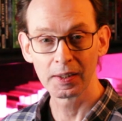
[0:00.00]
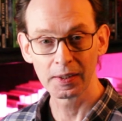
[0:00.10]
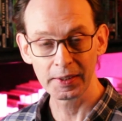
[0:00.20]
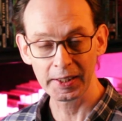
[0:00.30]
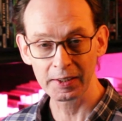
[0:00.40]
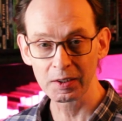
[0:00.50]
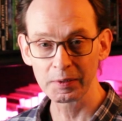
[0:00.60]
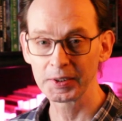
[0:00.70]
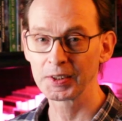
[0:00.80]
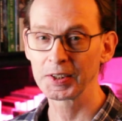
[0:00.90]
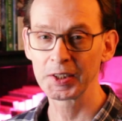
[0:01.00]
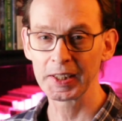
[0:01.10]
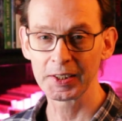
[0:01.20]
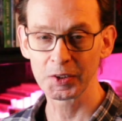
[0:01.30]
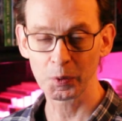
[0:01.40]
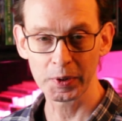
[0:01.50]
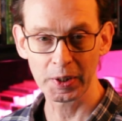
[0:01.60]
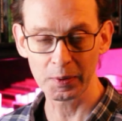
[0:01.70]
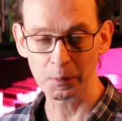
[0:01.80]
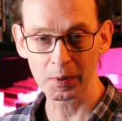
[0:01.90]
The hero is existing in his
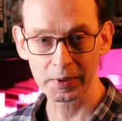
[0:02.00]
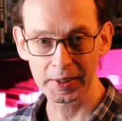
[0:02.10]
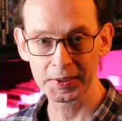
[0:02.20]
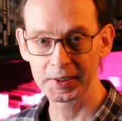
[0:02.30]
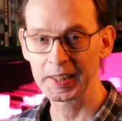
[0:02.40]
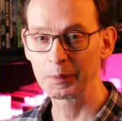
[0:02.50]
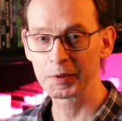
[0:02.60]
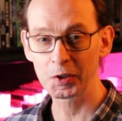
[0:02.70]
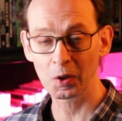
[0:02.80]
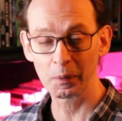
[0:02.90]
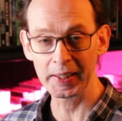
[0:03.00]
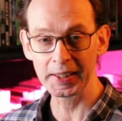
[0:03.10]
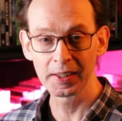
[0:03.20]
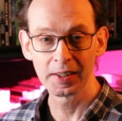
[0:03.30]
ordinary world and his name is Cowritten,